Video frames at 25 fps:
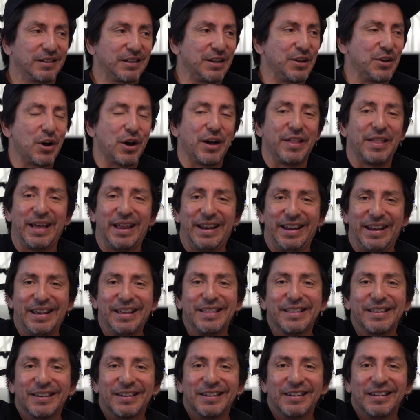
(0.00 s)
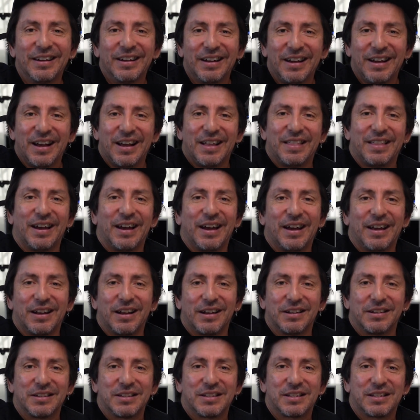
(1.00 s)
deny that either, that
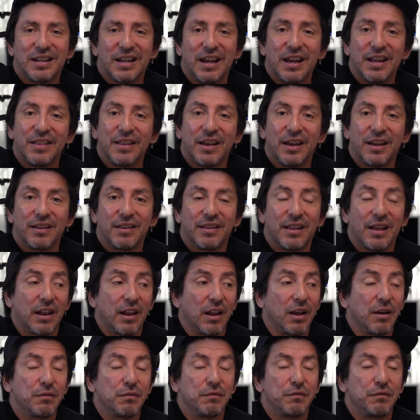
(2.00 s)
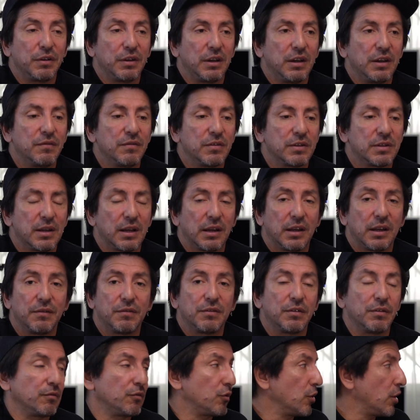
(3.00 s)
understand that love and forgiveness, that
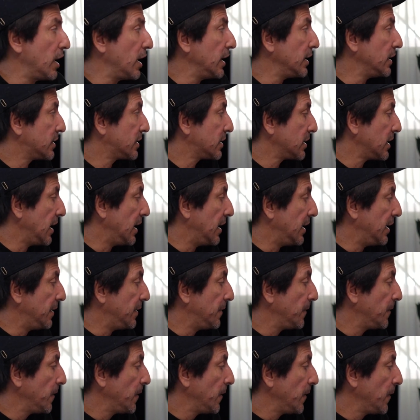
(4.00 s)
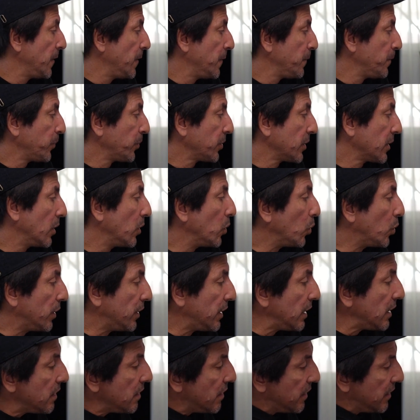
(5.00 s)
gift of grace. And
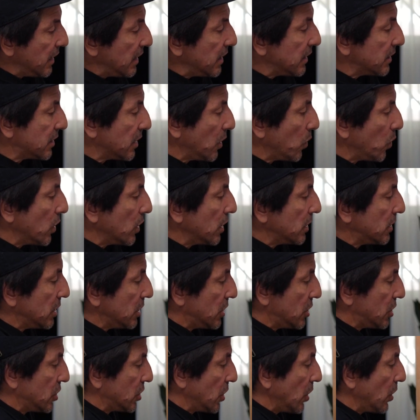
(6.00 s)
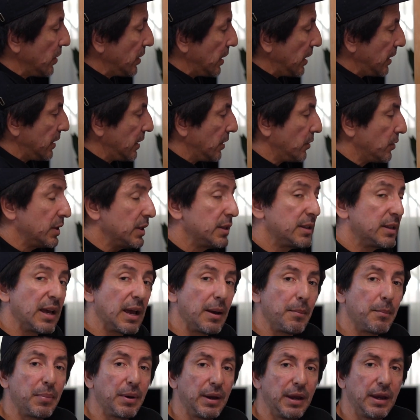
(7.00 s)
within this, I wanted to show that there is
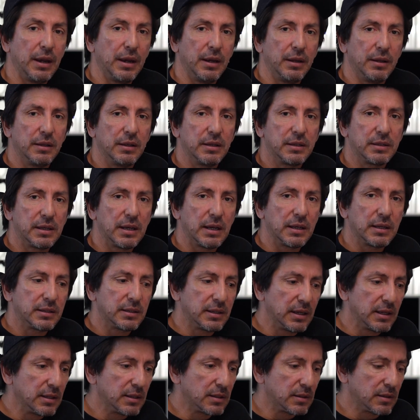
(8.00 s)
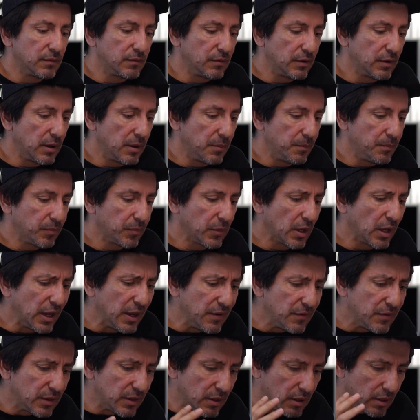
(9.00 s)
that pain, there's that sense of,
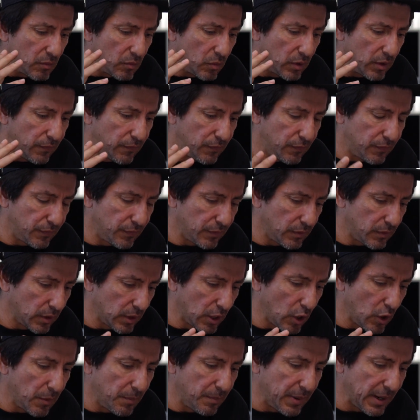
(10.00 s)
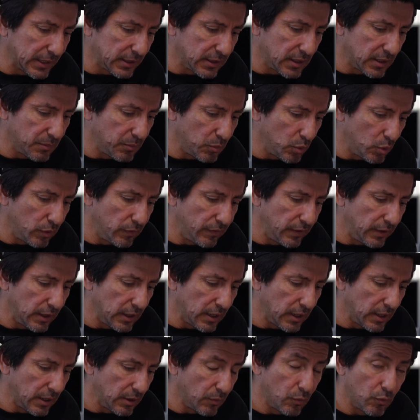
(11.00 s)
even if going back to the movie
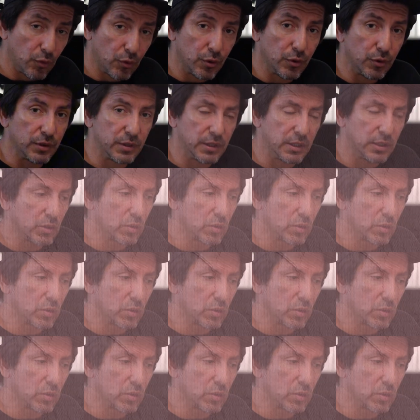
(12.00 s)
Roots, it